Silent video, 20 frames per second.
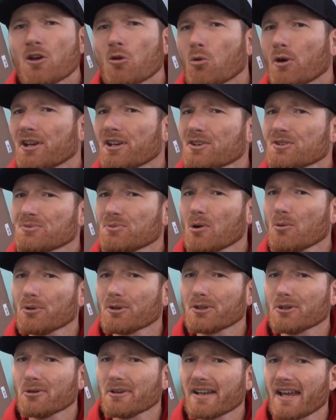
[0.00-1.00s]
Well, here's what we're
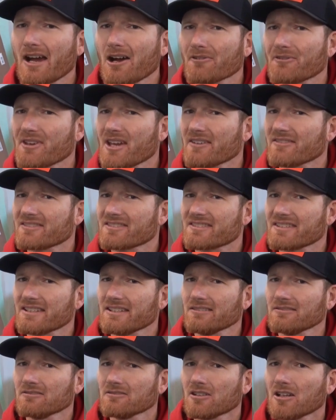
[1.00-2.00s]
doing now if you haven't
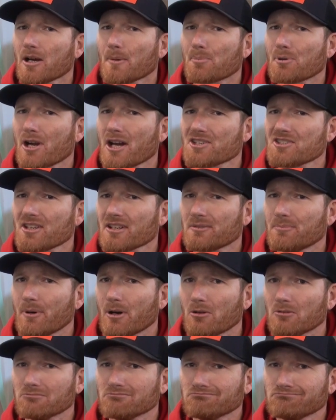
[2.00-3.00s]
seen. A project
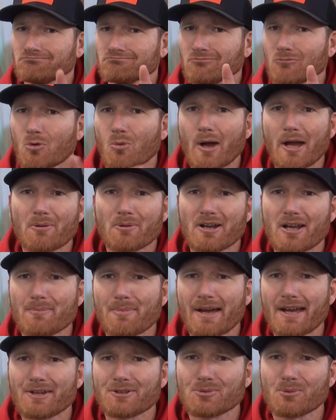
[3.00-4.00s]
boat. Why would I
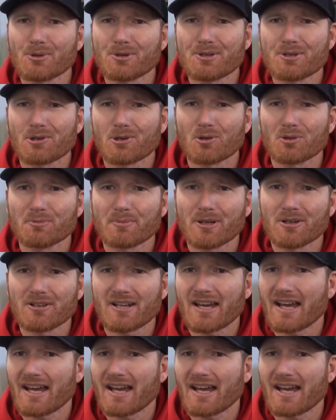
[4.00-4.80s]
buy a 20-year-old boat?